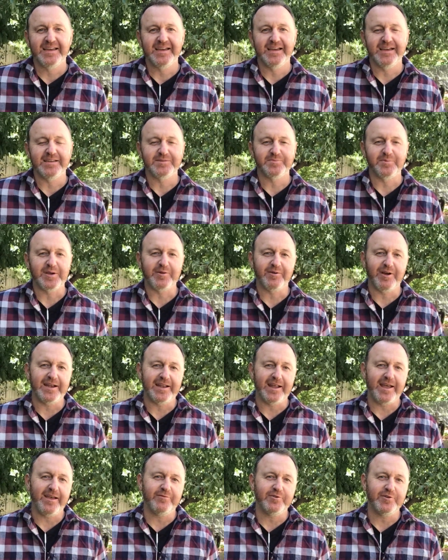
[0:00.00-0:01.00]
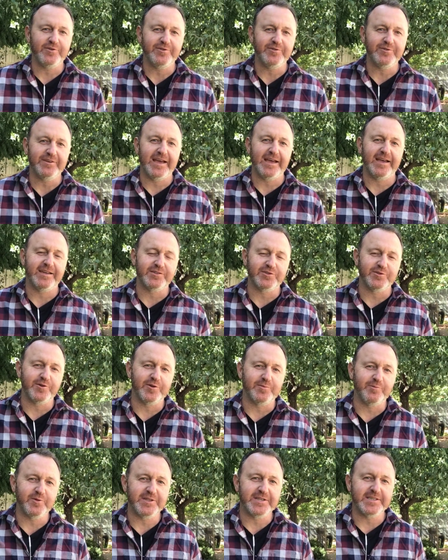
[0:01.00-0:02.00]
Uh, it's been great to have you uh,
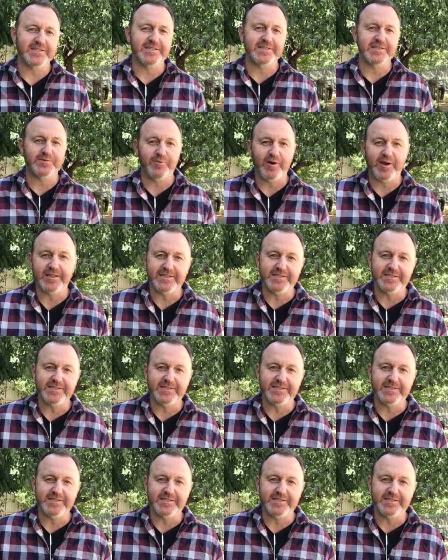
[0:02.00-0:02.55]
join with us this way.